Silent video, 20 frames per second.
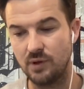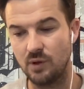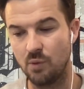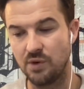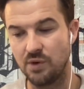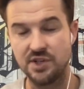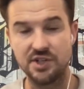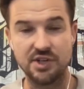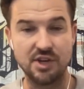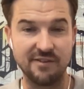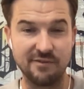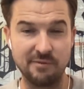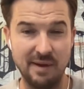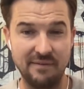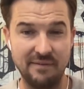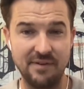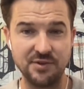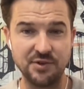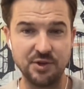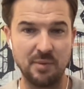which is good for
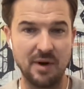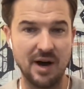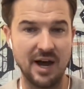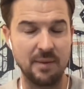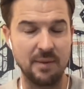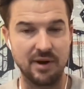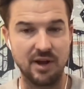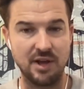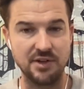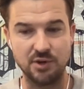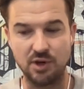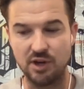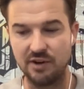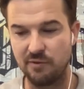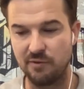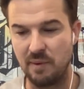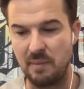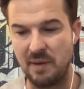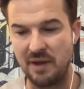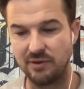my physical body, but also good
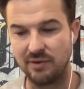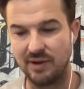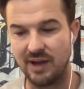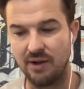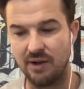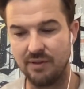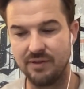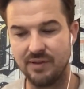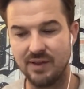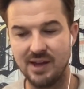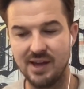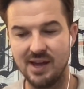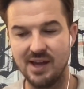for my mental health,